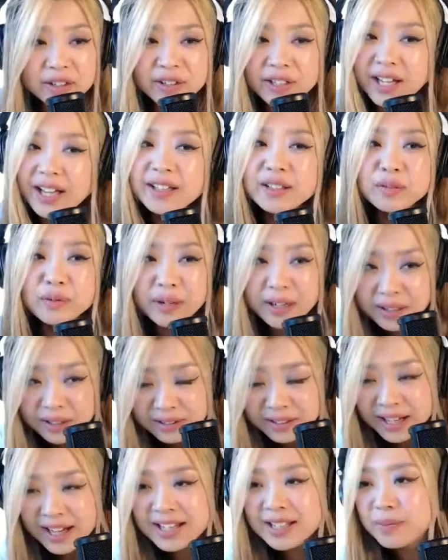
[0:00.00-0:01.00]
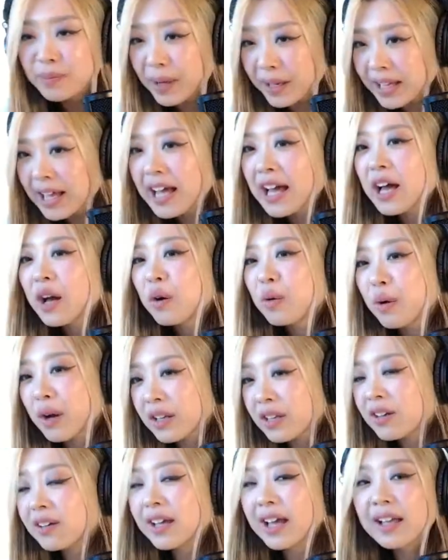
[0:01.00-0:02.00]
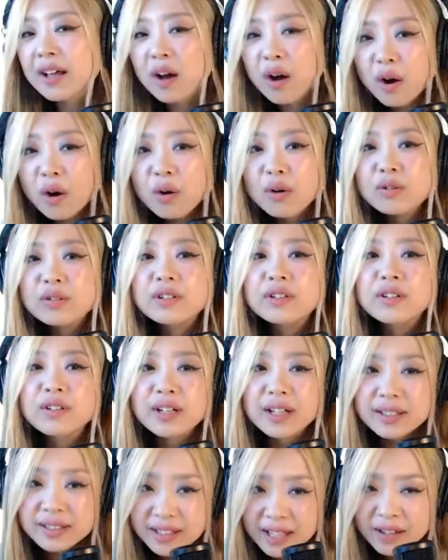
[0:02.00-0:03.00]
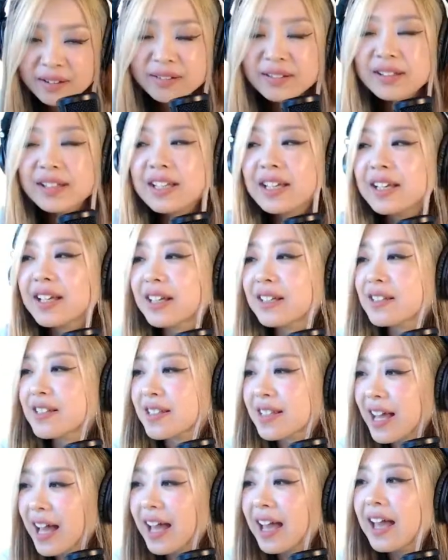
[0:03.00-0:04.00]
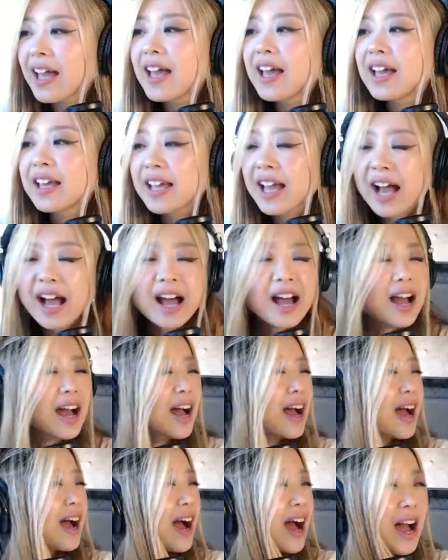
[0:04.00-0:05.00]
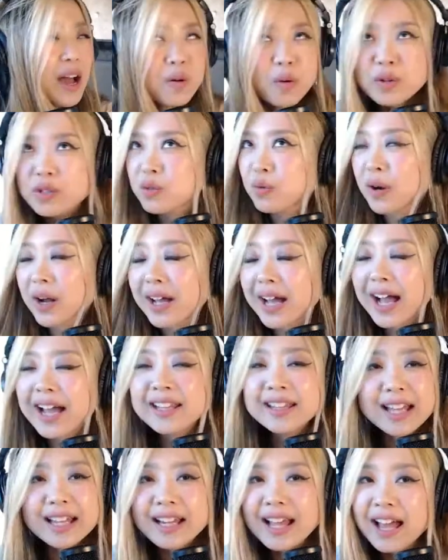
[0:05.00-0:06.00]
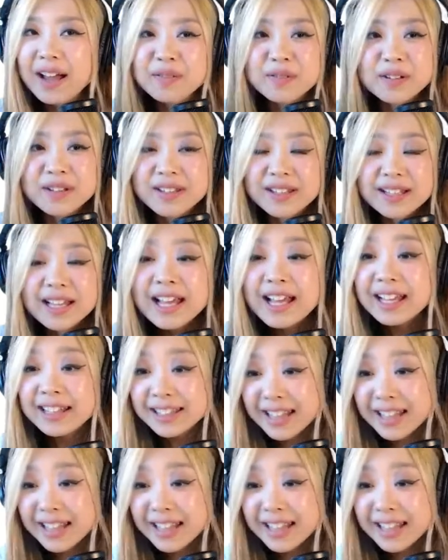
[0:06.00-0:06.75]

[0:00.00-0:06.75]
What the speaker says: You can't recognize. But when you get old, you can definitely can say, yeah, I was right. I did everything.